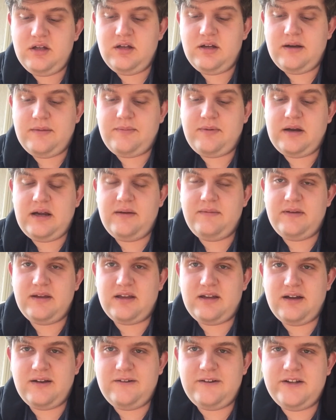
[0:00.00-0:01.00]
private
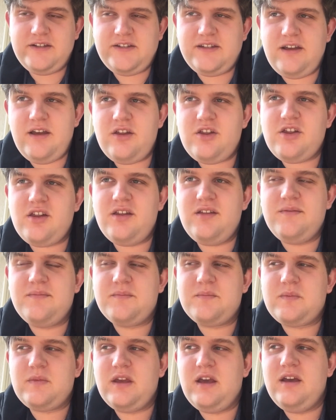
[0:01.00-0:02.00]
conversation.
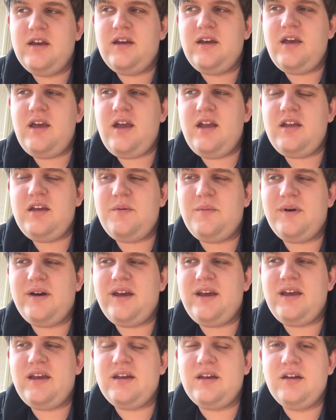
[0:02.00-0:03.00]

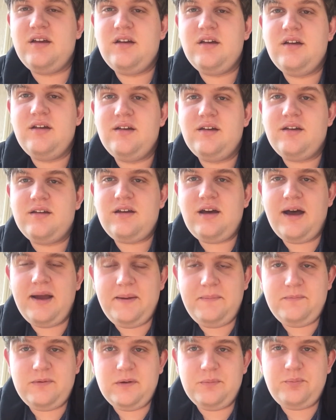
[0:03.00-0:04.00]
Anyway,
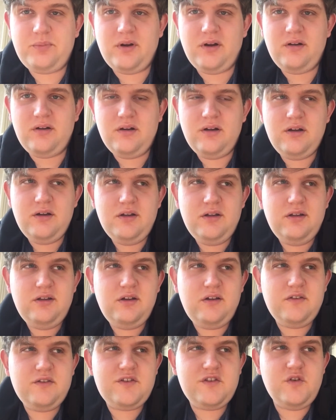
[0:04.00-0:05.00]
Guy
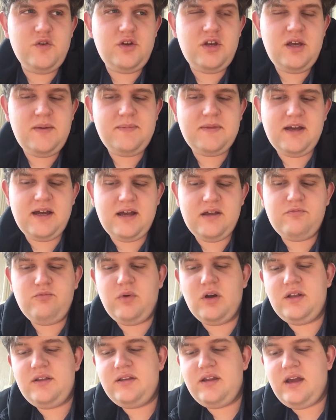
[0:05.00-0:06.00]
proposed to Eep that
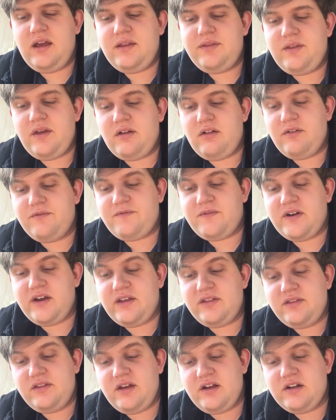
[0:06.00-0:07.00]
one day they'll
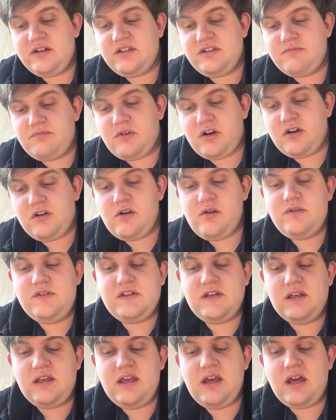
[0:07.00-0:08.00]
find their tomorrow
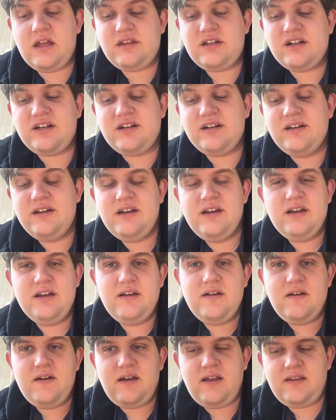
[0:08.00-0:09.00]
together,
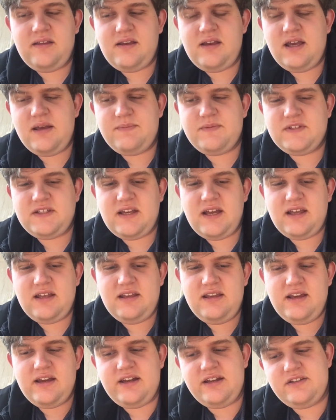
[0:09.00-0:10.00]
and Eep said
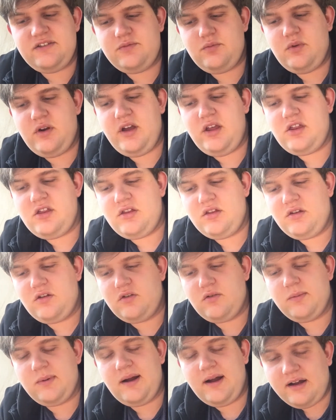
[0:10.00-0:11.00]
yes, which
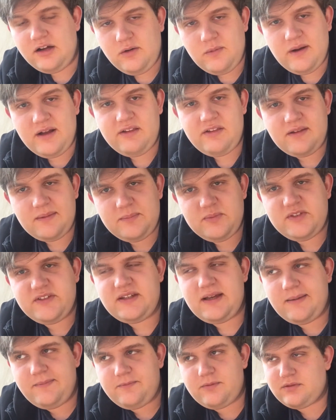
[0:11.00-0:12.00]
Grug was
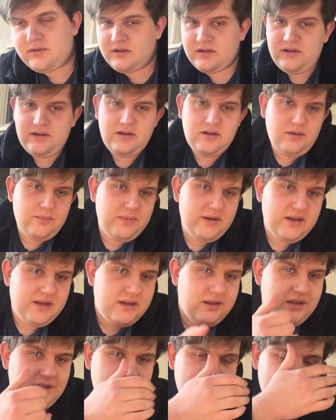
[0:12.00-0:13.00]
upset for a little
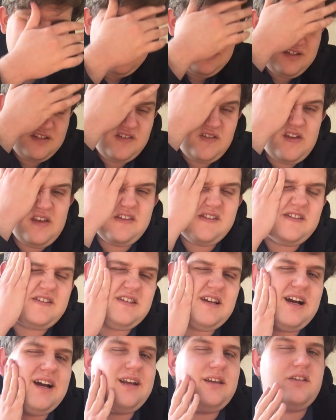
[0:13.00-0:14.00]
bit, so he
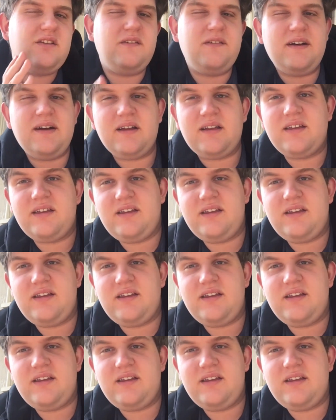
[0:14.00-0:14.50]
decided to